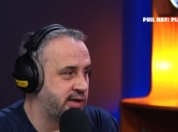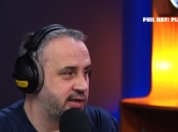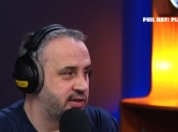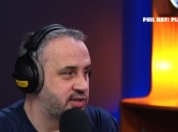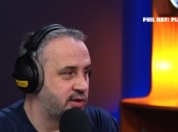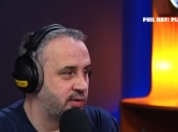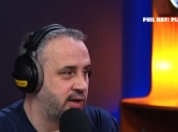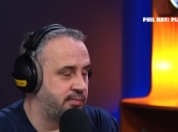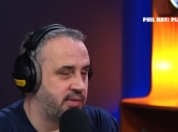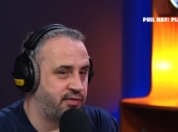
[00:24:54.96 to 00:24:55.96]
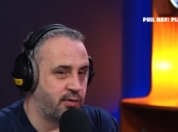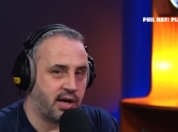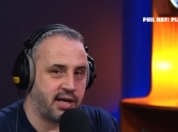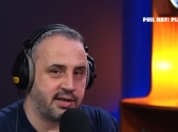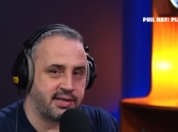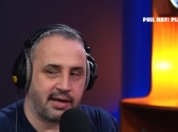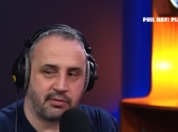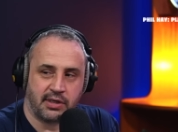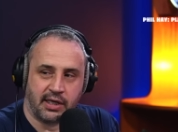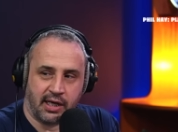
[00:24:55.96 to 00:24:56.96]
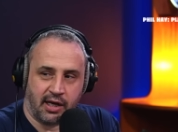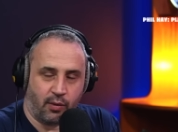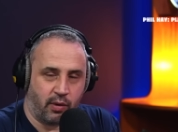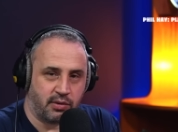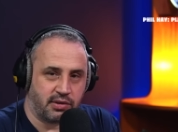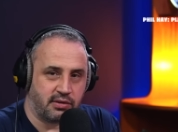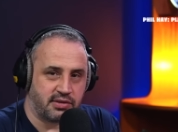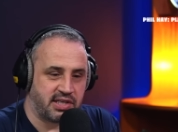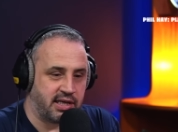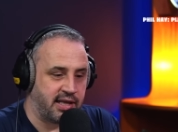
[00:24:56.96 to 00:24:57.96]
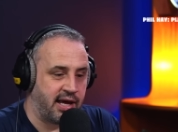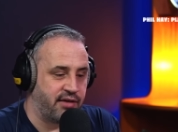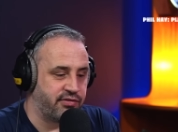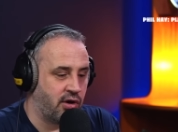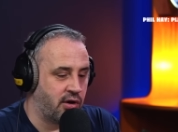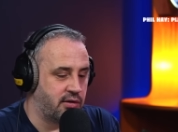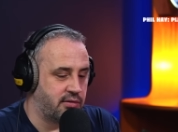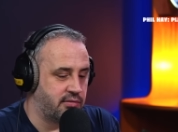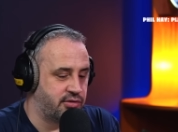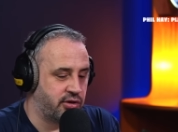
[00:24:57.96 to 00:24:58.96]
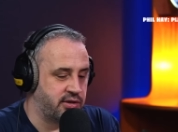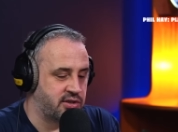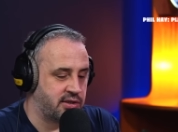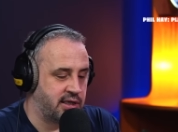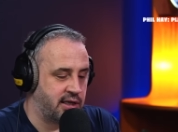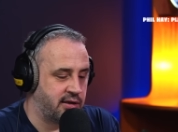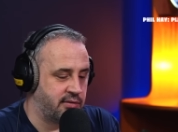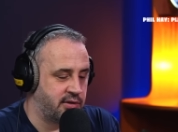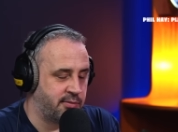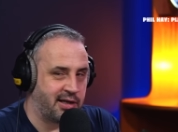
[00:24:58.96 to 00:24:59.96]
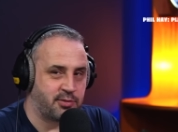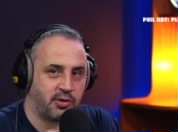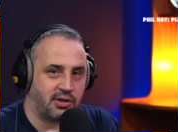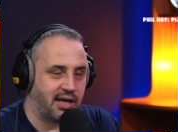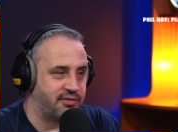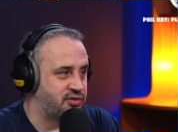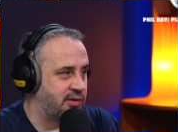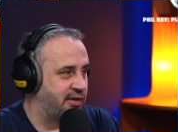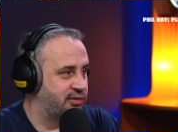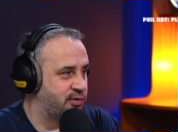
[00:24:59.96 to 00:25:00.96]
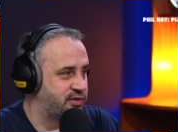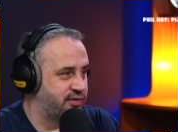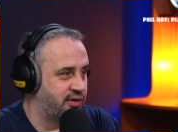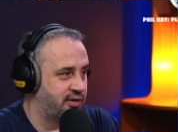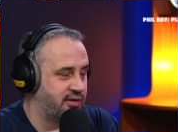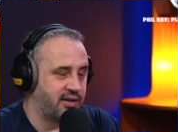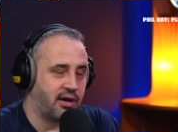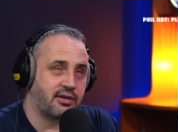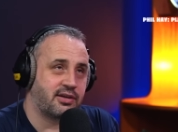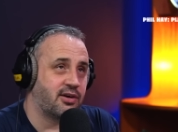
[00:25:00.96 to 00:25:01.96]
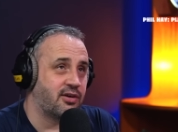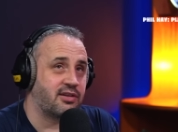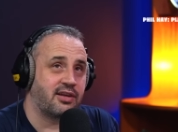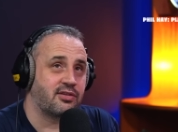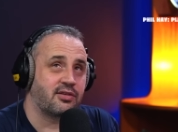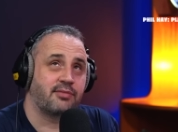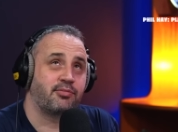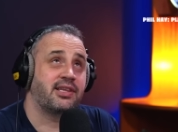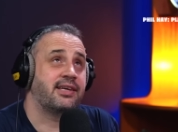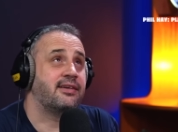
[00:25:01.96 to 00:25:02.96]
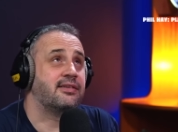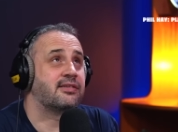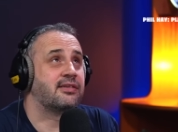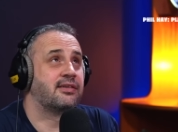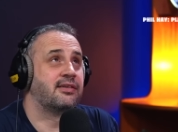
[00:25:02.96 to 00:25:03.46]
we? So mm. um, if you are heading down, we will see you there. If not, join us on the uh, the match ball live stream afterwards for oh god let's please